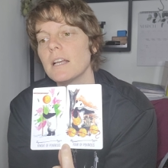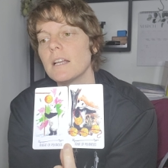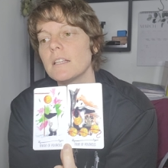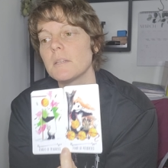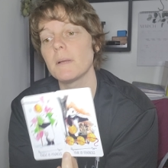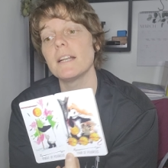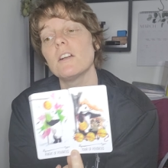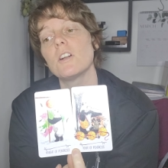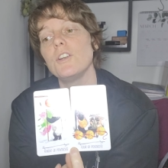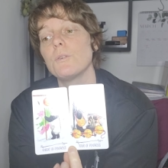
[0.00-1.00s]
depending
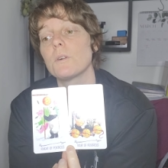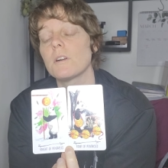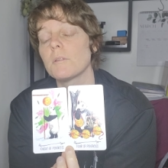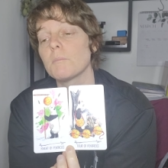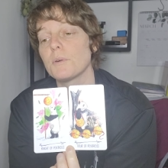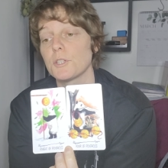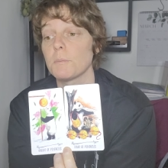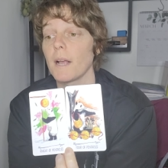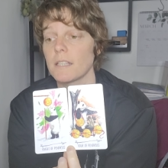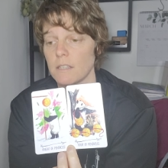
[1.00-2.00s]
on your
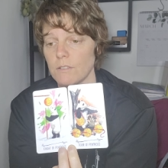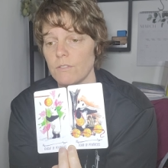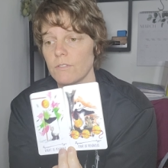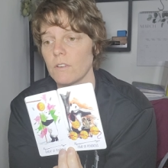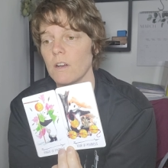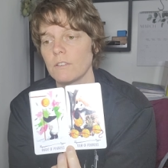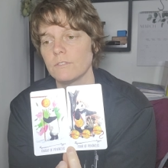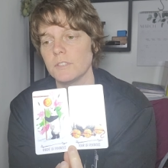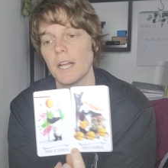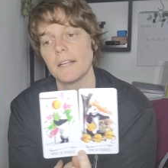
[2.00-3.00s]
perspective
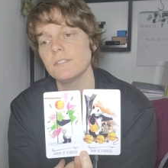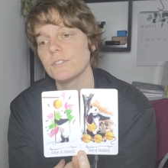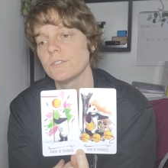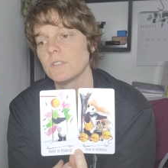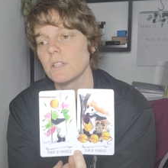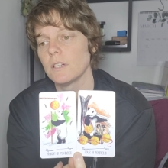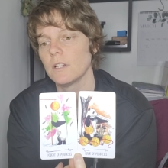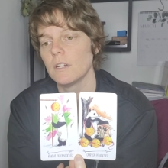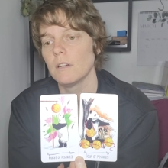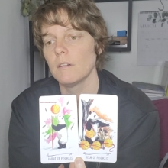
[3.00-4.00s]
of life,
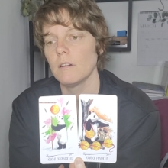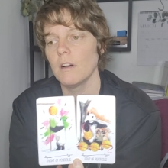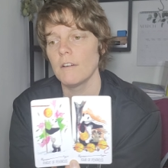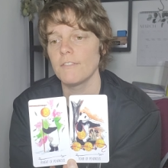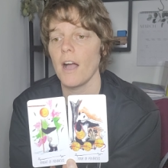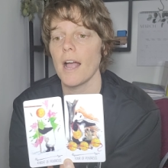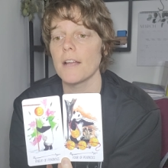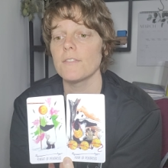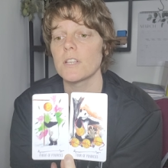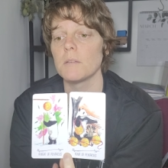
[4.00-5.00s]
a
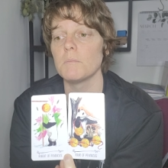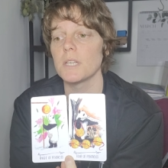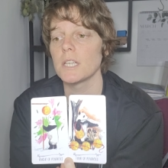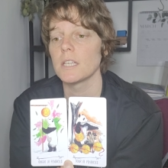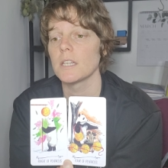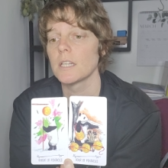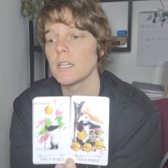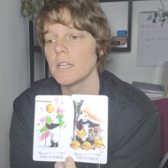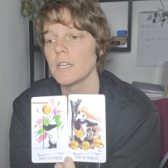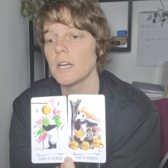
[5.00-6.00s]
five can be
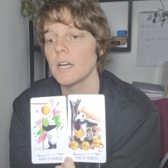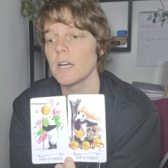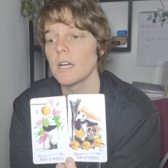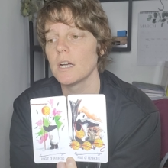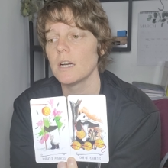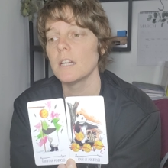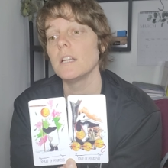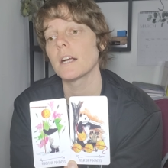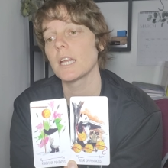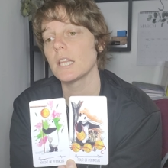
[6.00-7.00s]
a
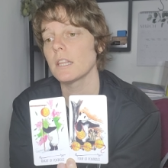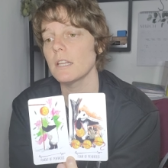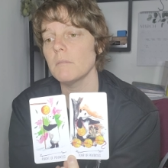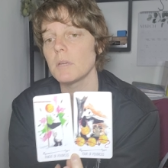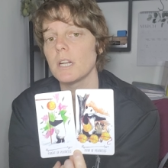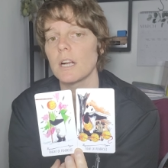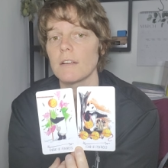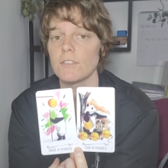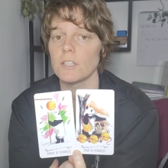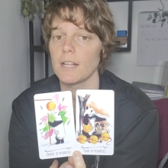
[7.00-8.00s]
yucky thing, meaning I
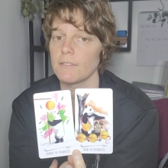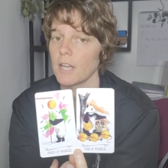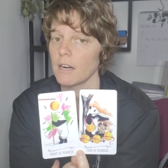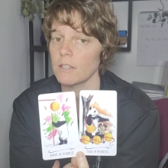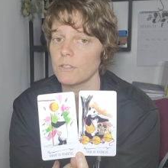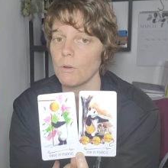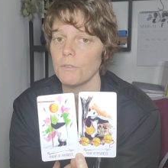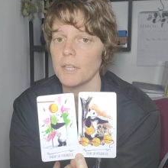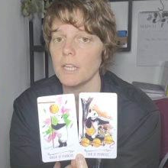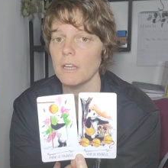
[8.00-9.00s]
feel left out of this whole
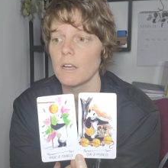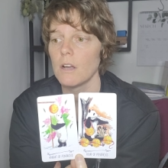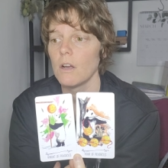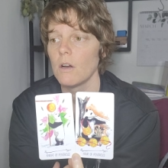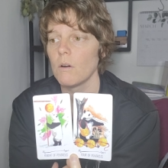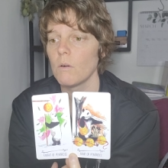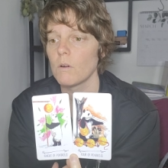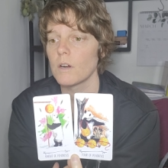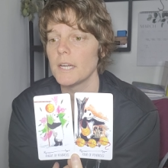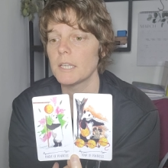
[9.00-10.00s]
thing,
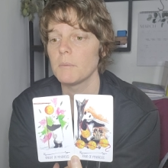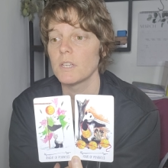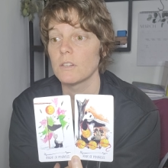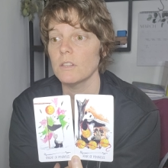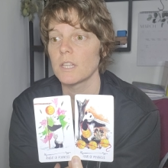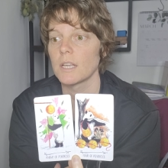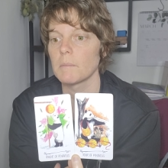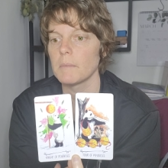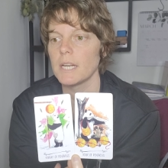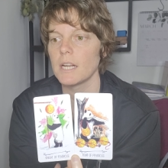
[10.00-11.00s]
or it could be a good
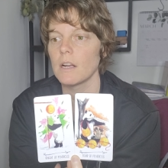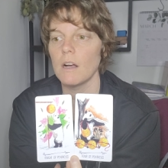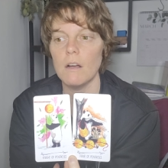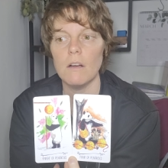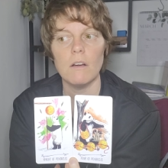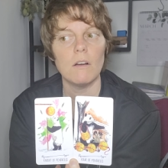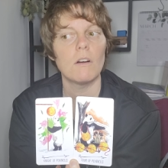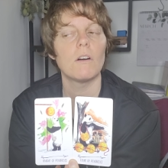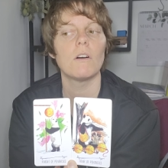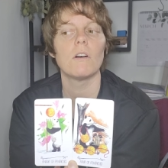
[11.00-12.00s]
thing, meaning,
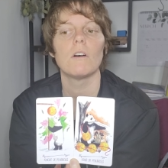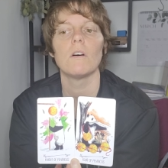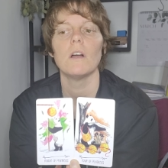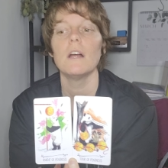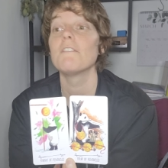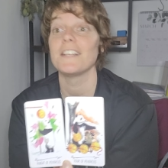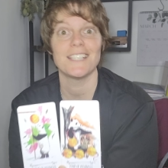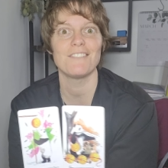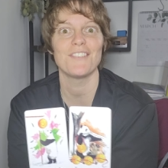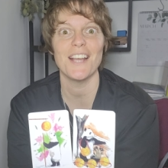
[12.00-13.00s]
oh, feast
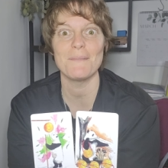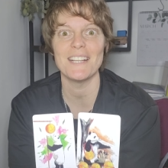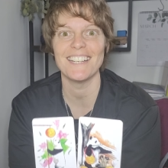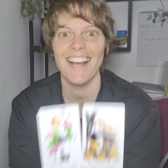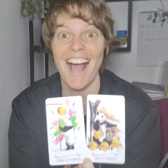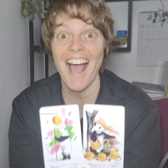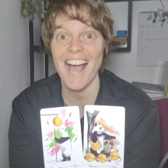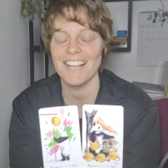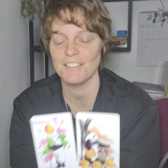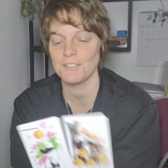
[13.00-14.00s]
and famine.
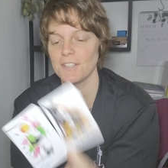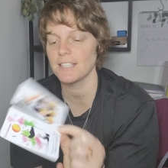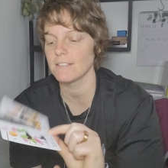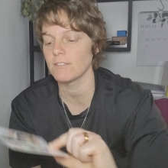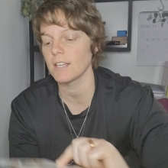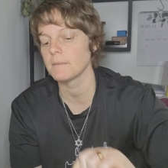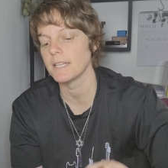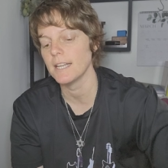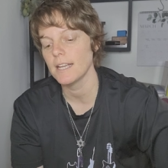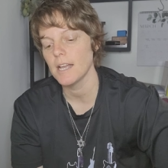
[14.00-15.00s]
Ah, it's feast and famine.
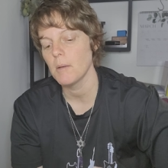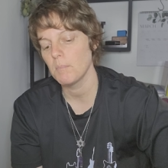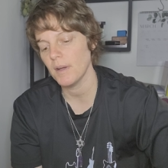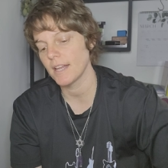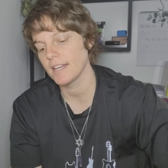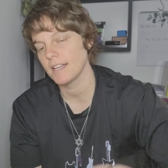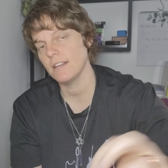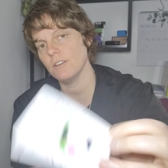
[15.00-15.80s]
But here